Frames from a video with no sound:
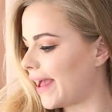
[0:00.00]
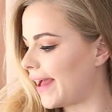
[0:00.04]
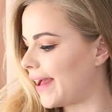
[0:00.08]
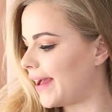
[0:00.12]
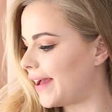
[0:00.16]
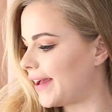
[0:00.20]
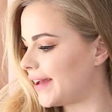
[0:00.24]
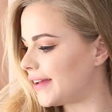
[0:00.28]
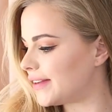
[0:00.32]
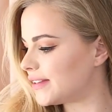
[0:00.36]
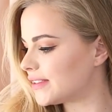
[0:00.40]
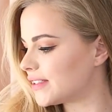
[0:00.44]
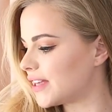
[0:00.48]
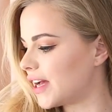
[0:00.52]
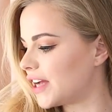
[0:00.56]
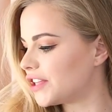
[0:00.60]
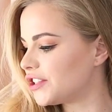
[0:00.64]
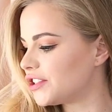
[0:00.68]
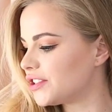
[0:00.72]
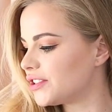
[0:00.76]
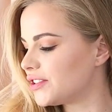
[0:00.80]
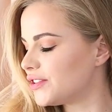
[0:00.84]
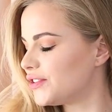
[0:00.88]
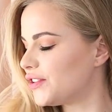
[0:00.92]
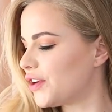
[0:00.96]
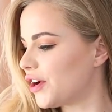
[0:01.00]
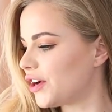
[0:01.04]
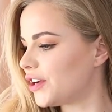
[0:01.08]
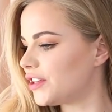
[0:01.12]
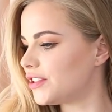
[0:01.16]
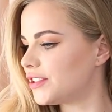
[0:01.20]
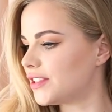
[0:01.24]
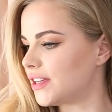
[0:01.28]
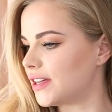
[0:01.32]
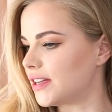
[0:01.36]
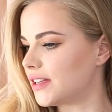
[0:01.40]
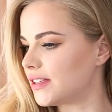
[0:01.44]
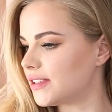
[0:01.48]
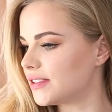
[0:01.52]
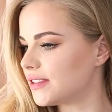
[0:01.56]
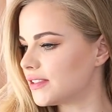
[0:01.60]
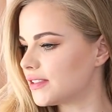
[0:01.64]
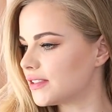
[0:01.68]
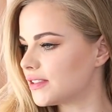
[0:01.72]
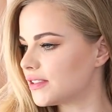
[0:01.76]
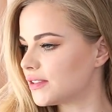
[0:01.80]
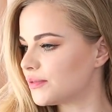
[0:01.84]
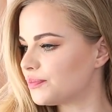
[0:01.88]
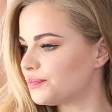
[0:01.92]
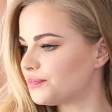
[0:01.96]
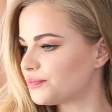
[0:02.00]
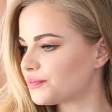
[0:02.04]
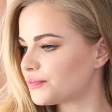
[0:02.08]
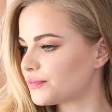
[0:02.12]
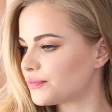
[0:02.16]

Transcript: And I just noticed